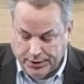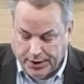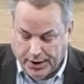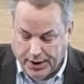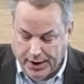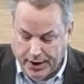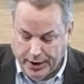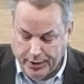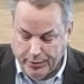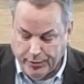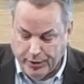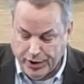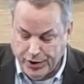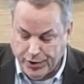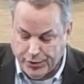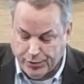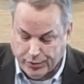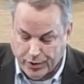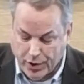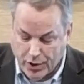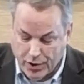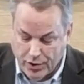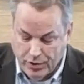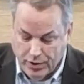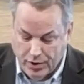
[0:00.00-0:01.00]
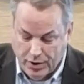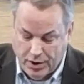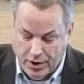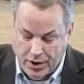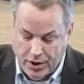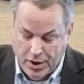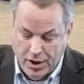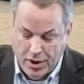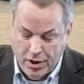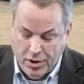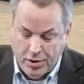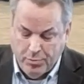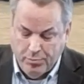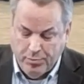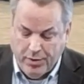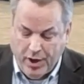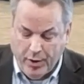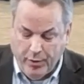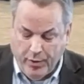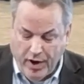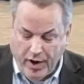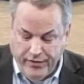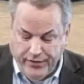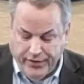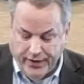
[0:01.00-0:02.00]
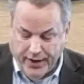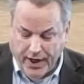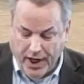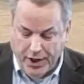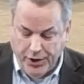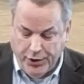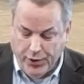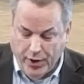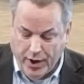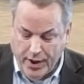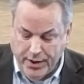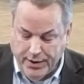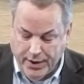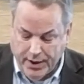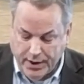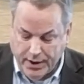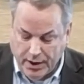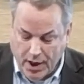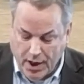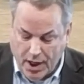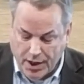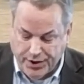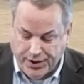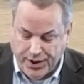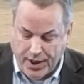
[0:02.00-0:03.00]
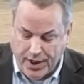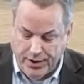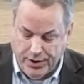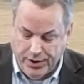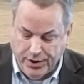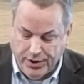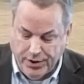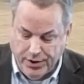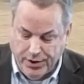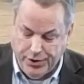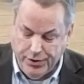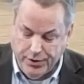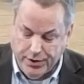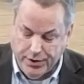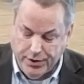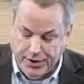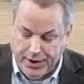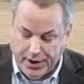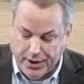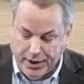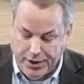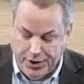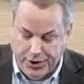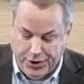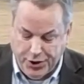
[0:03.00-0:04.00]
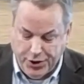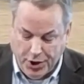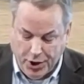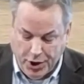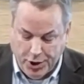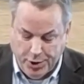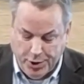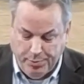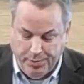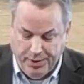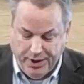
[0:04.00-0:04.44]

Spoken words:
And he once wrote, "My wife and I joined the Los Angeles Unitarian Church